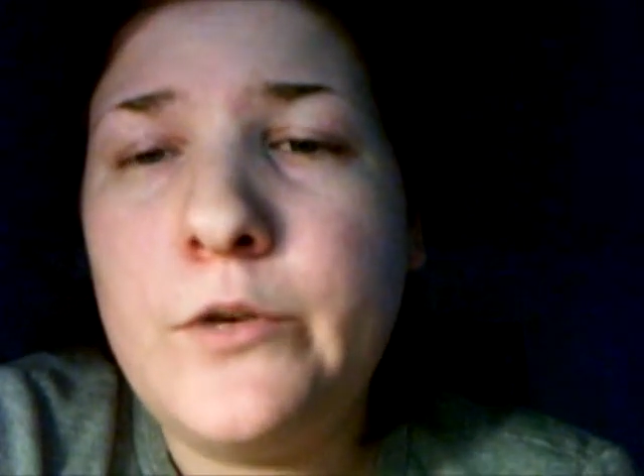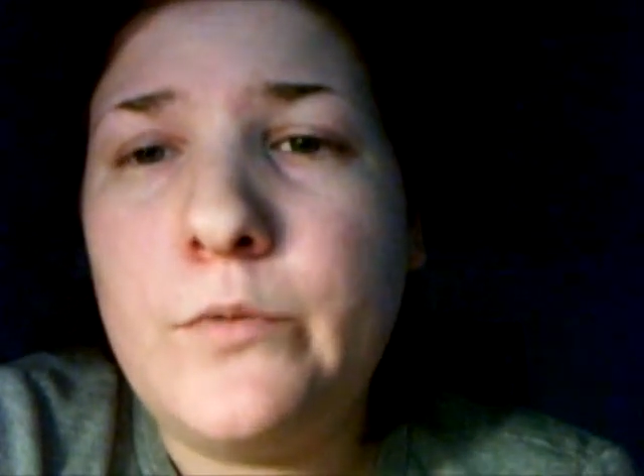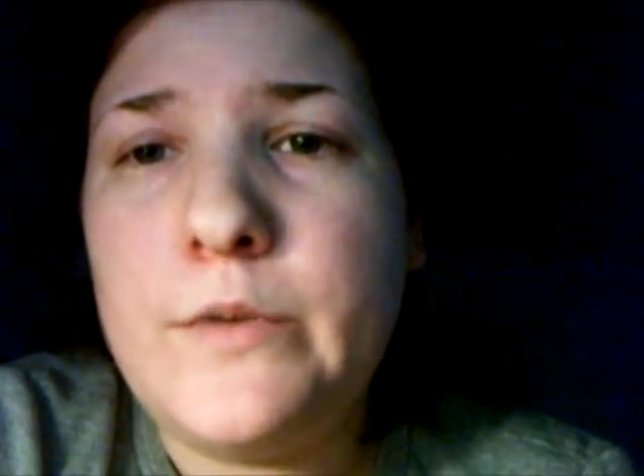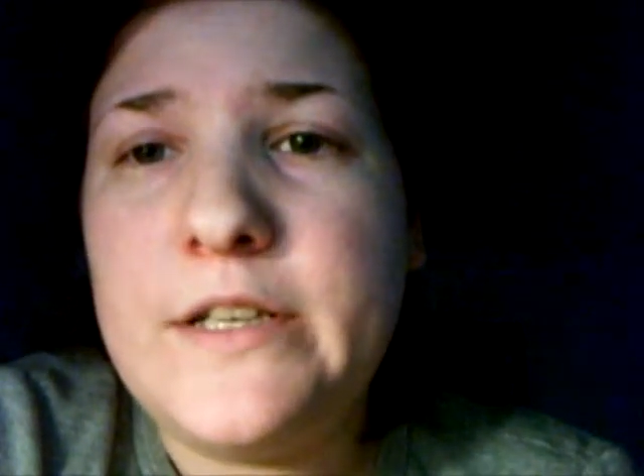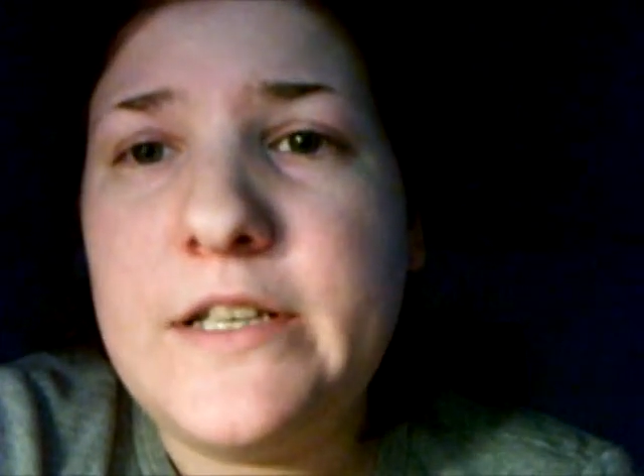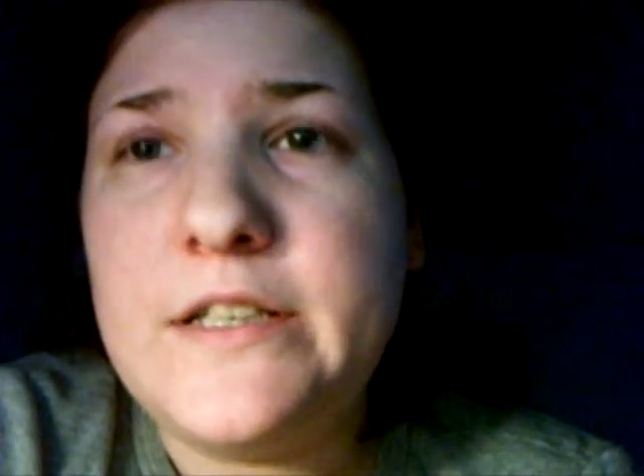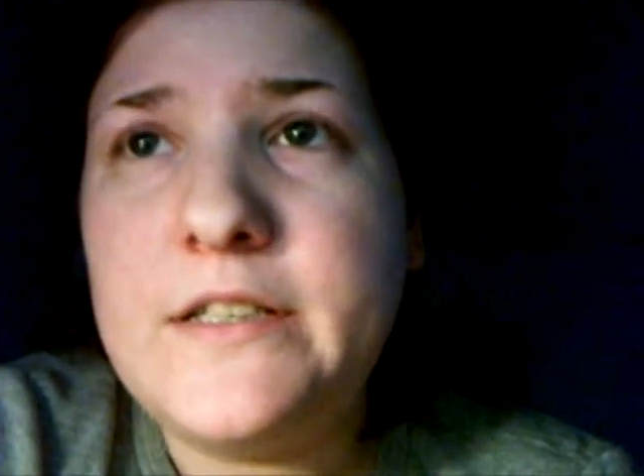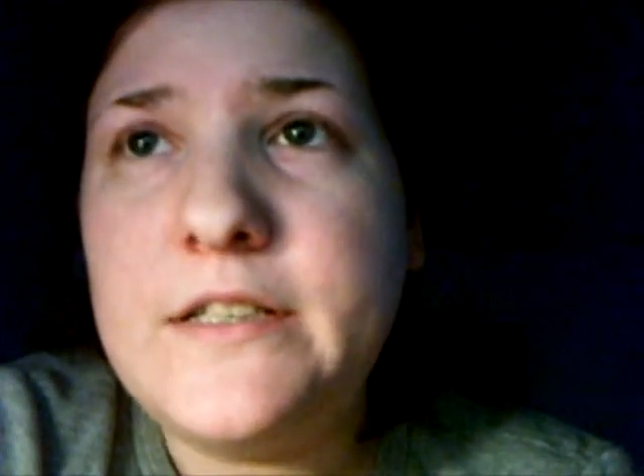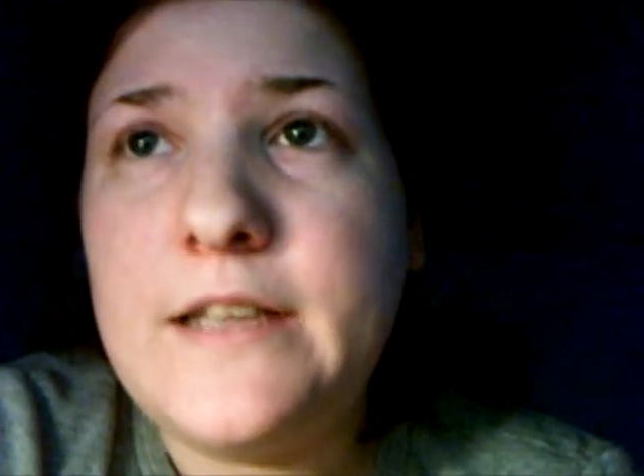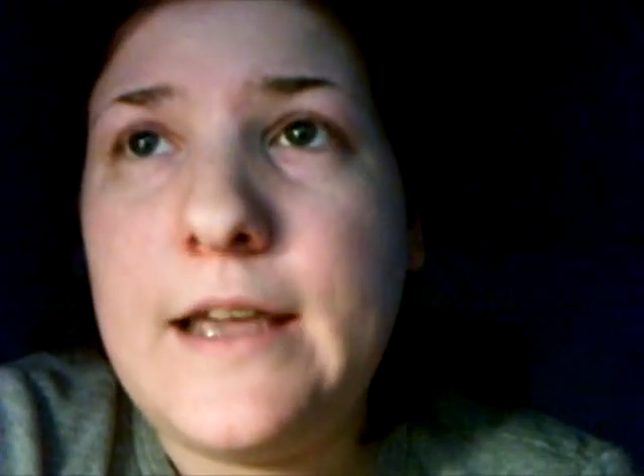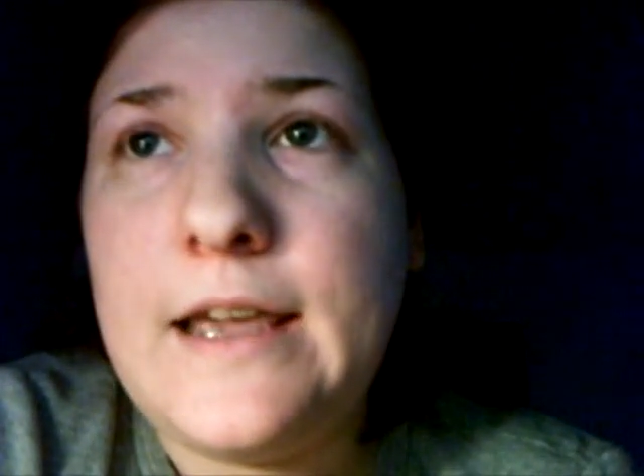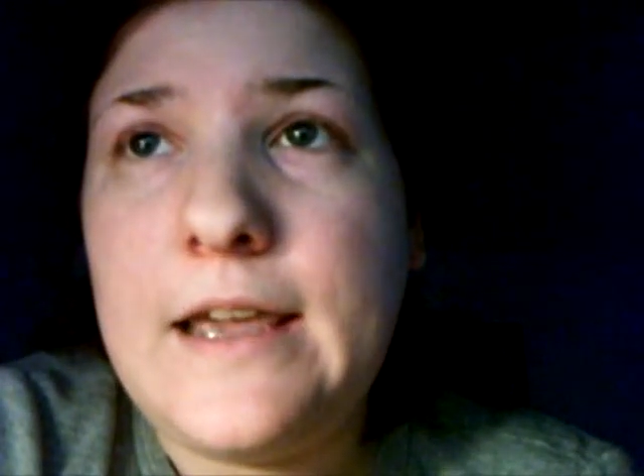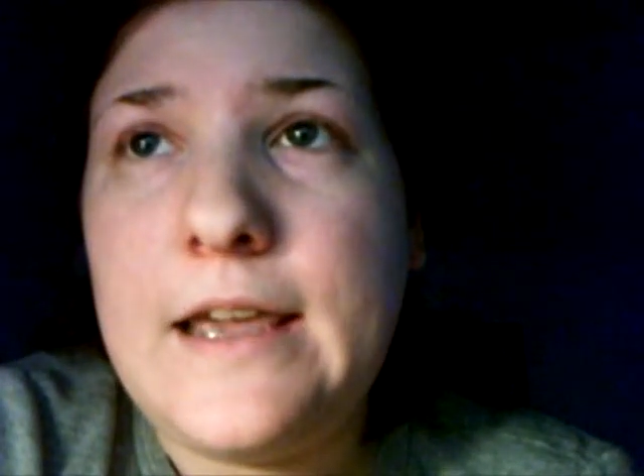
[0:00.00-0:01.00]
witnessed
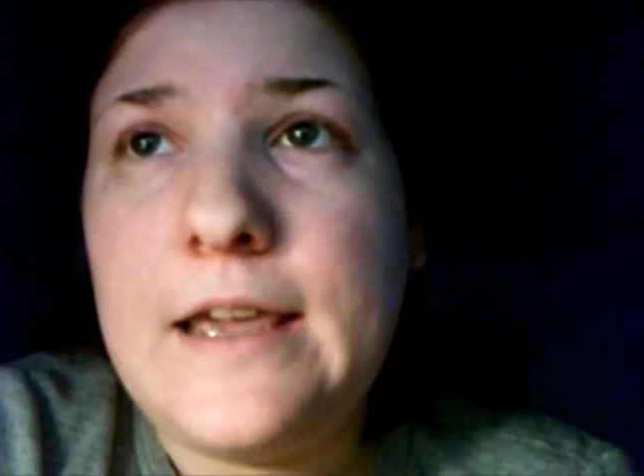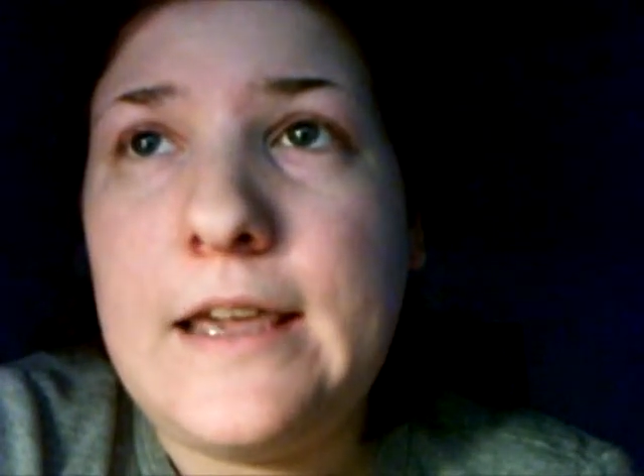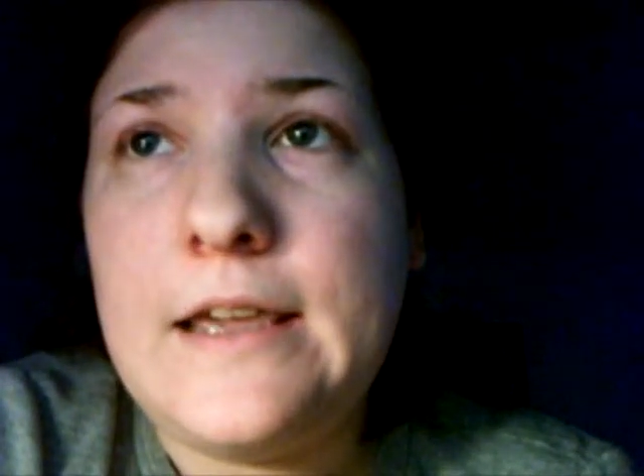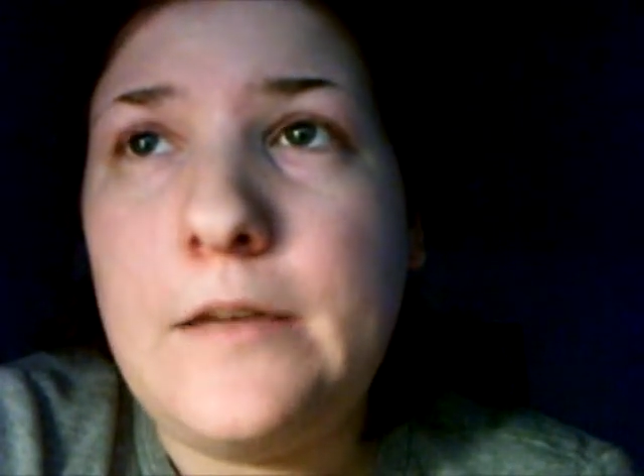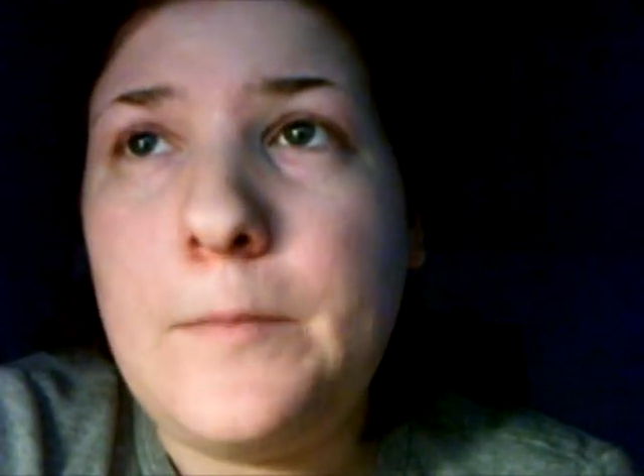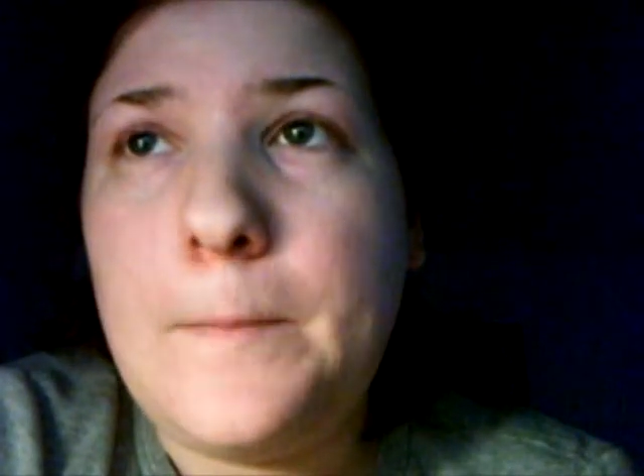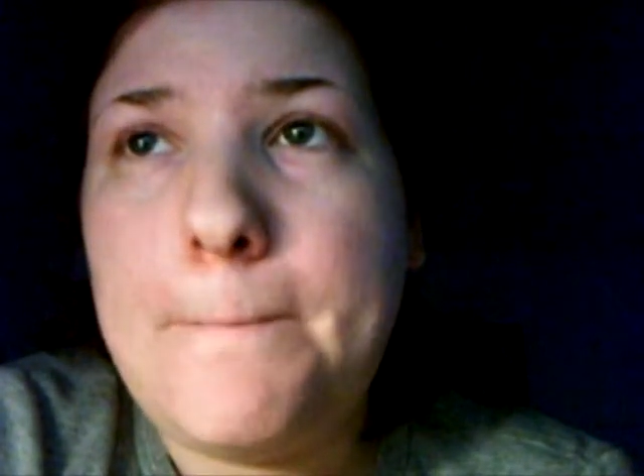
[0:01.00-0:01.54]
a